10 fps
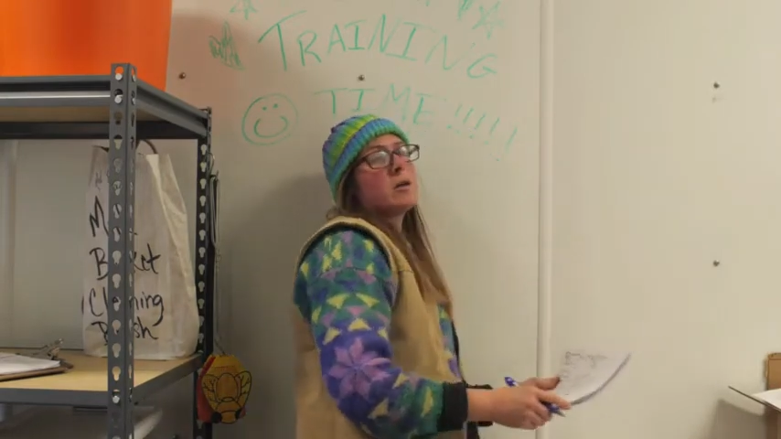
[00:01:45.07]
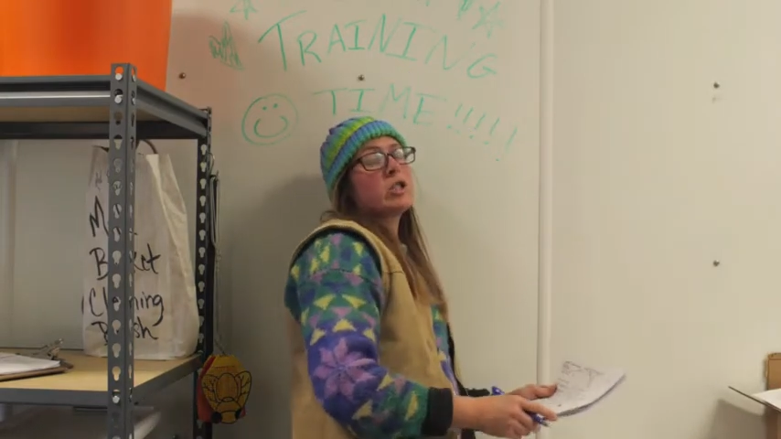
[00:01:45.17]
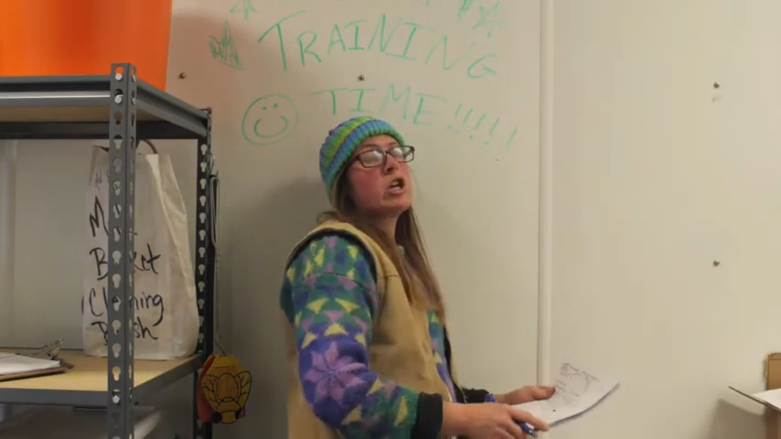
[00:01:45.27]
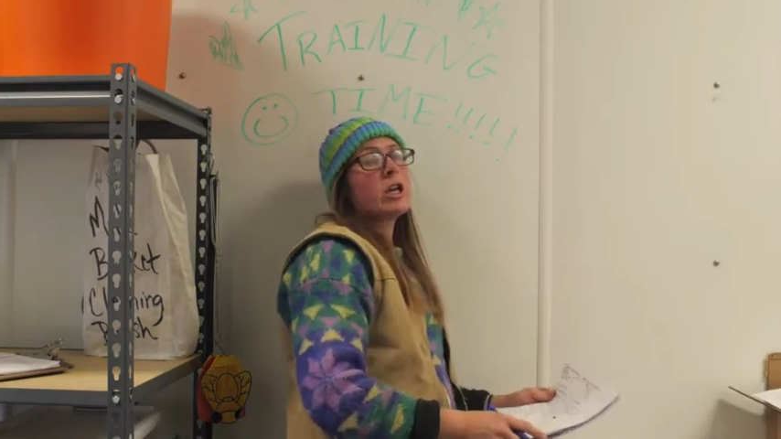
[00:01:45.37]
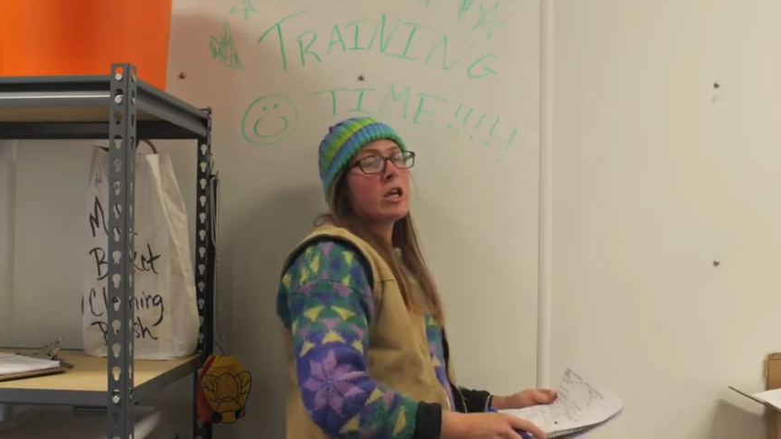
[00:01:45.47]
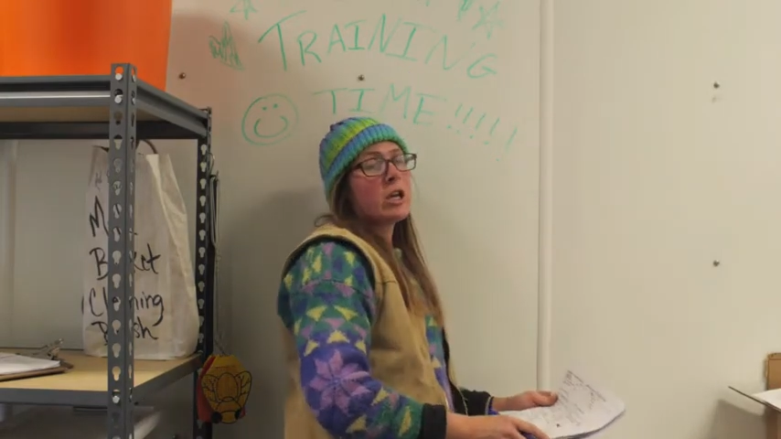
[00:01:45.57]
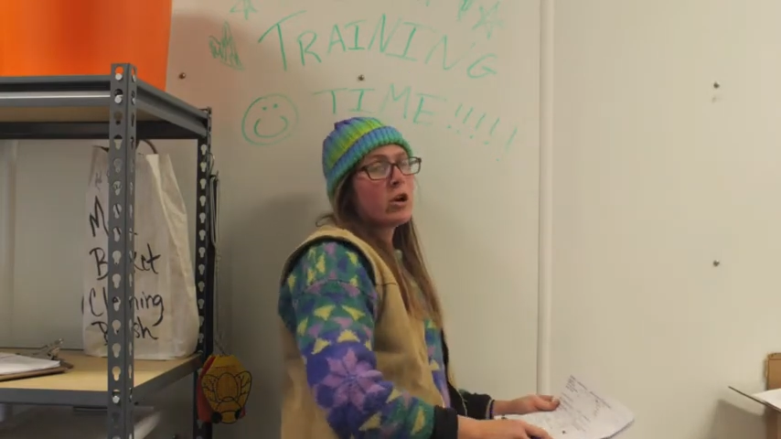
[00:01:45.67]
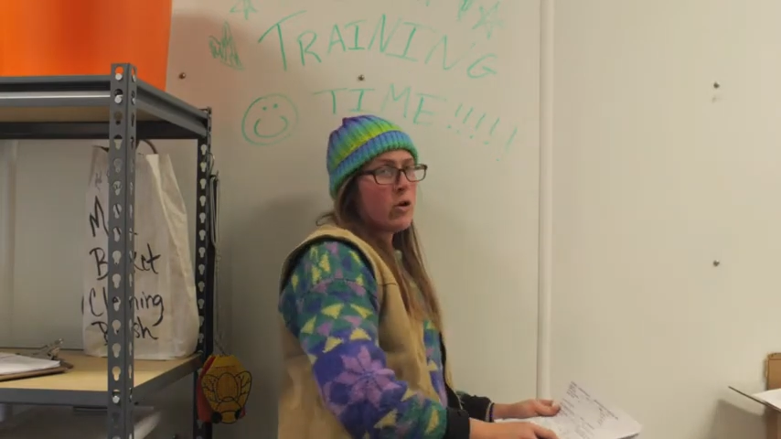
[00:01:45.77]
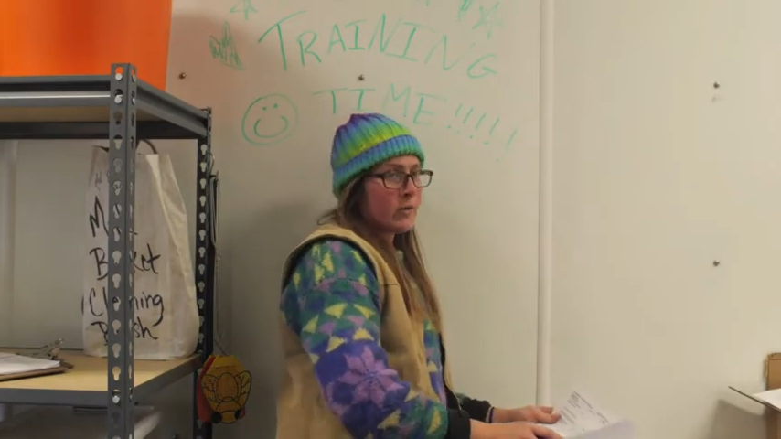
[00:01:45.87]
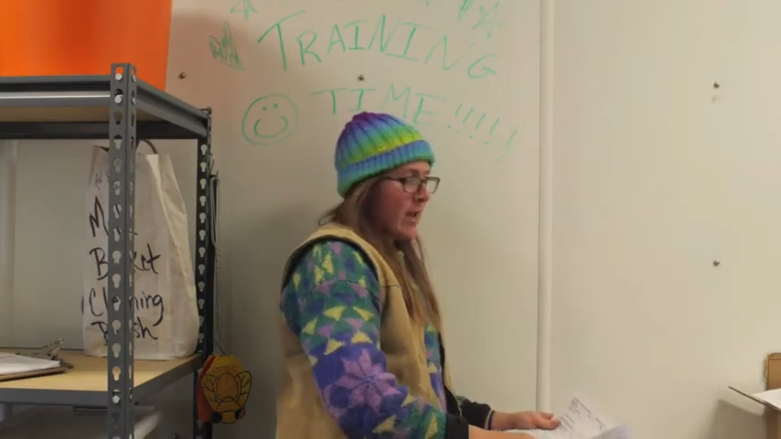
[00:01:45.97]
chicken
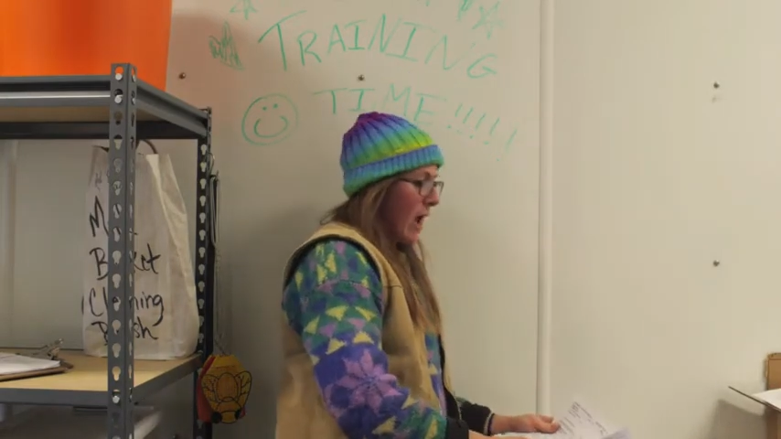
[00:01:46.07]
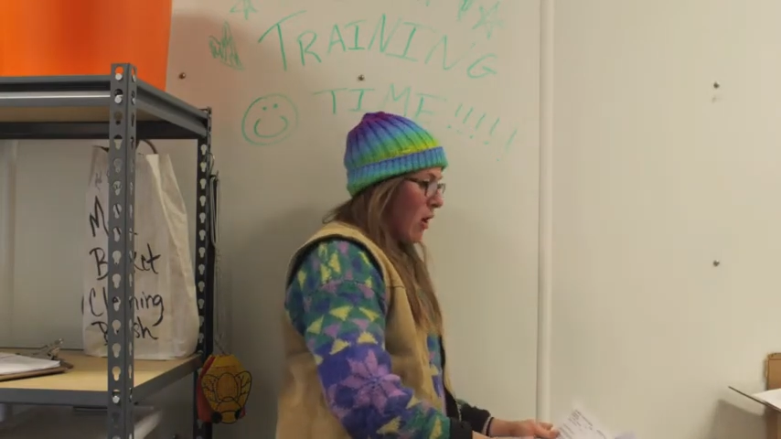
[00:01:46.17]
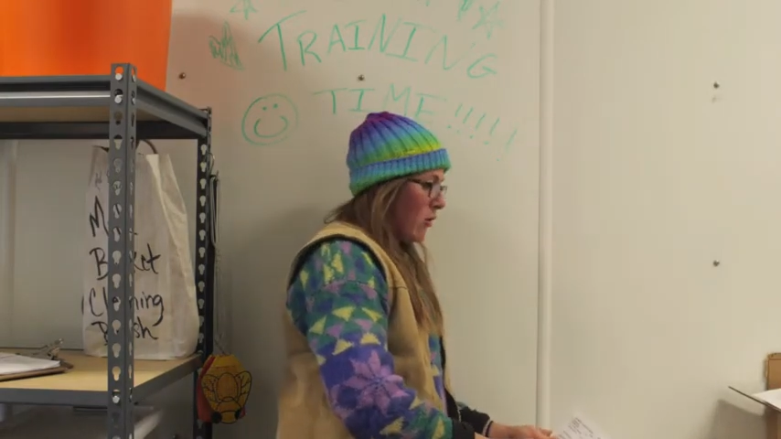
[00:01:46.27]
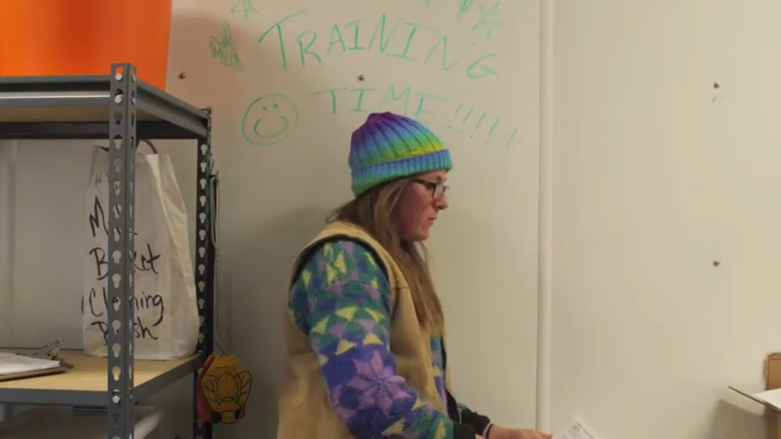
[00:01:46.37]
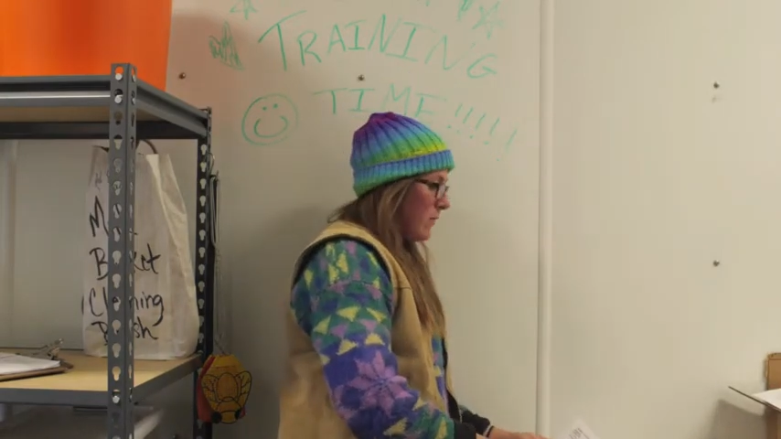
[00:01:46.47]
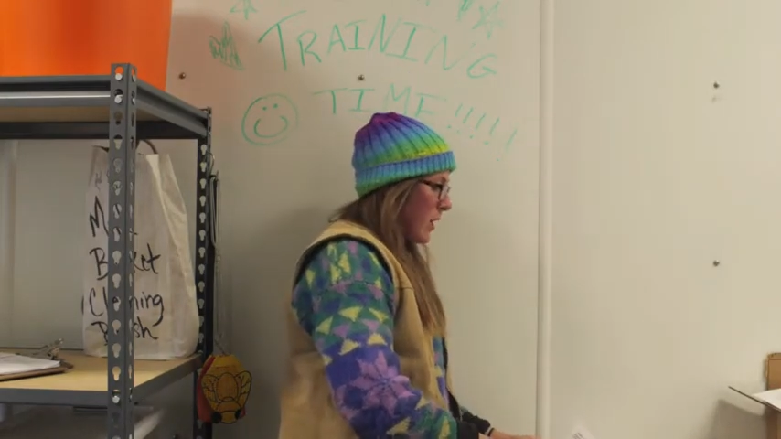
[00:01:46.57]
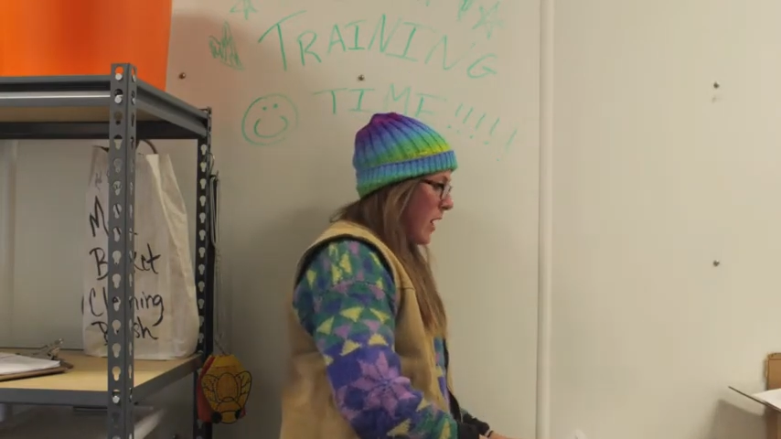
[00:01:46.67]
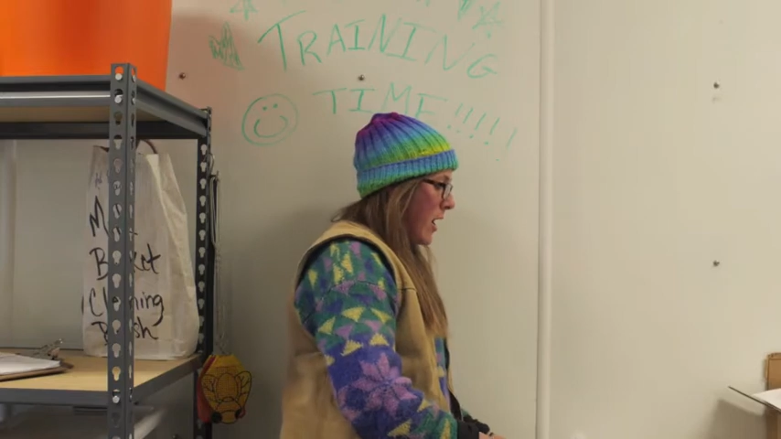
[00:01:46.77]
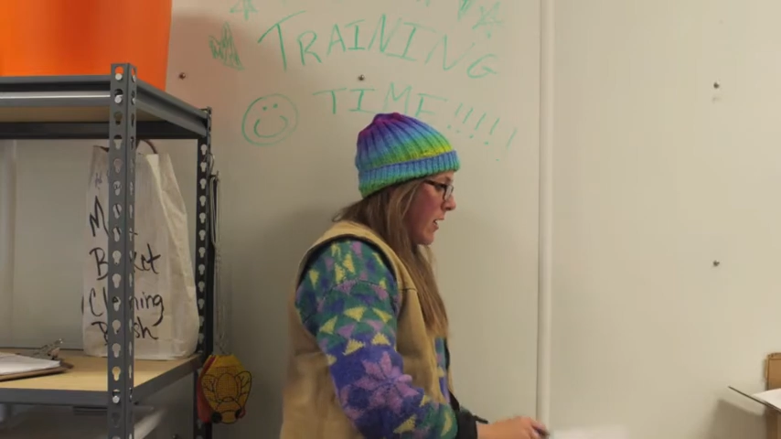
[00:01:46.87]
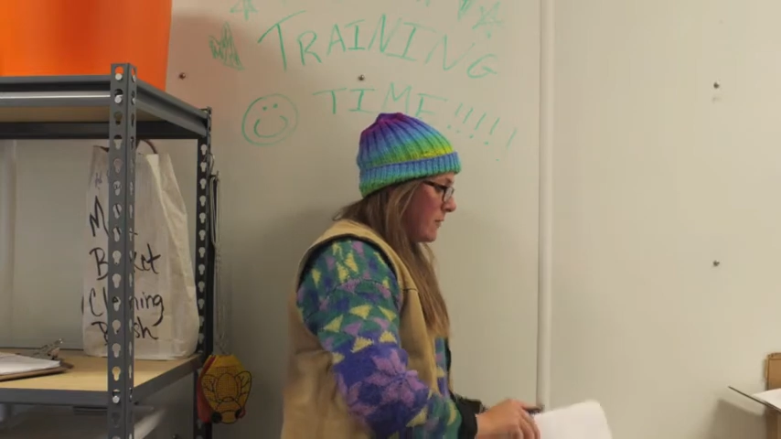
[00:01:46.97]
goes out,
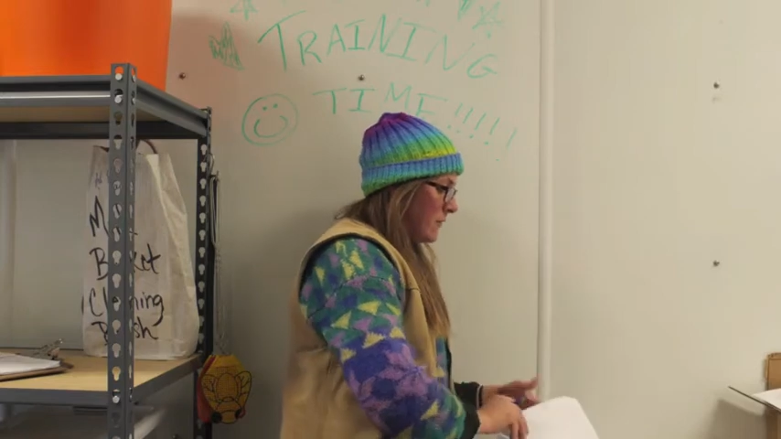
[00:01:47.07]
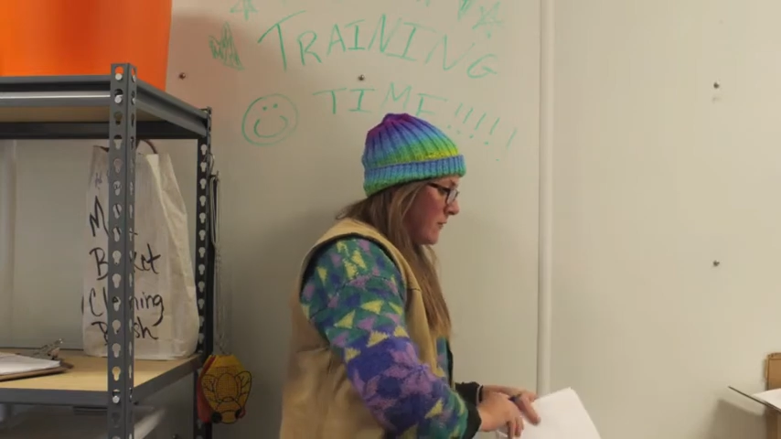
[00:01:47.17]
I have to